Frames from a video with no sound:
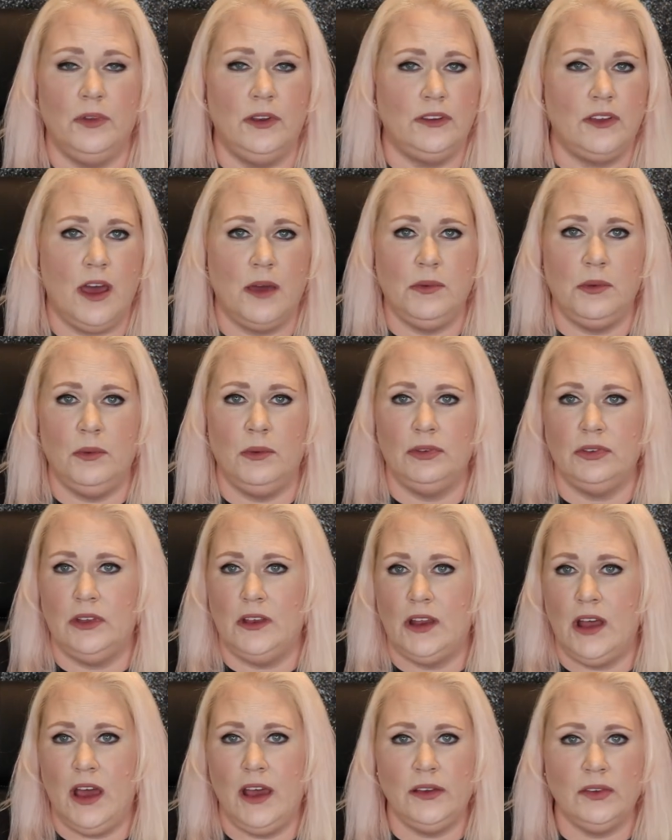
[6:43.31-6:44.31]
the time he was
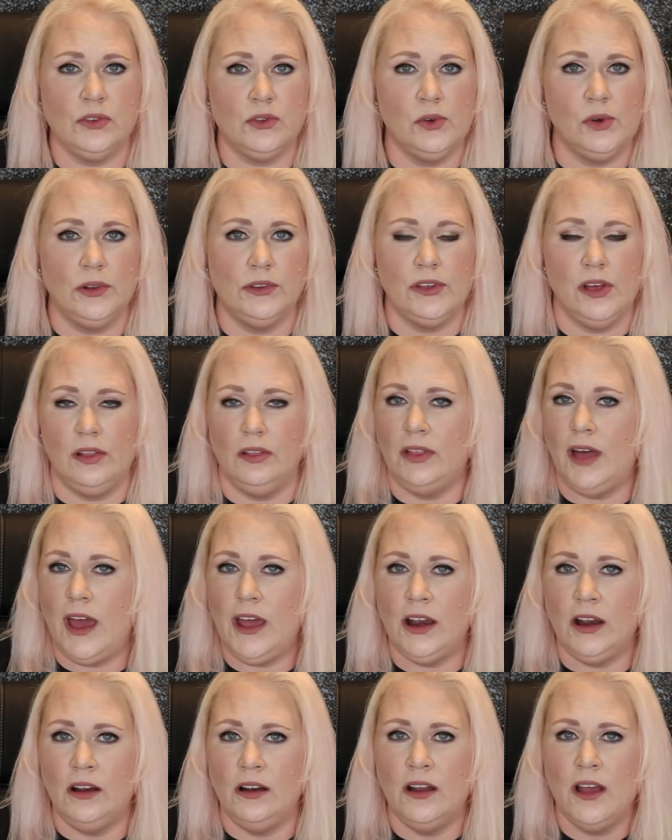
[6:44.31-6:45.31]
in high school to
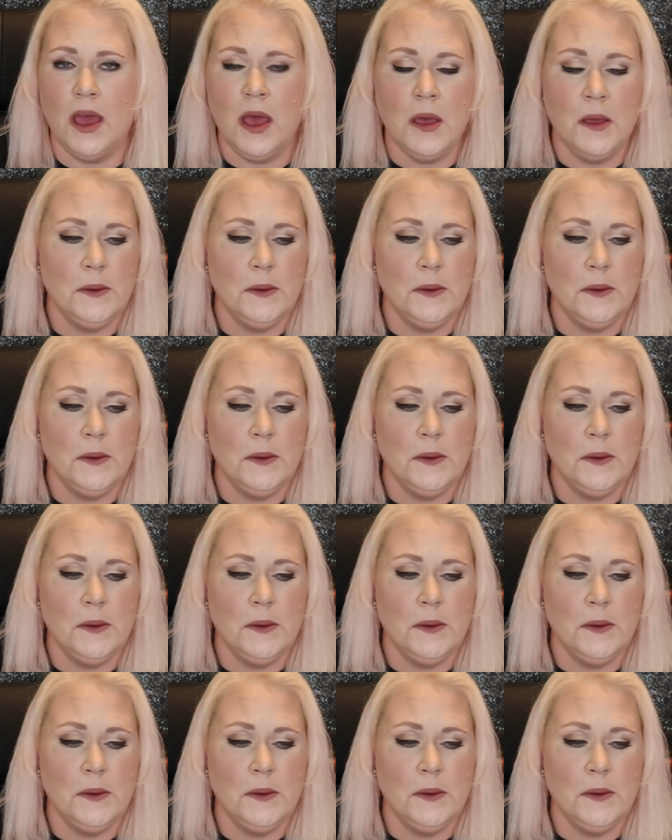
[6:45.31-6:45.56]
later?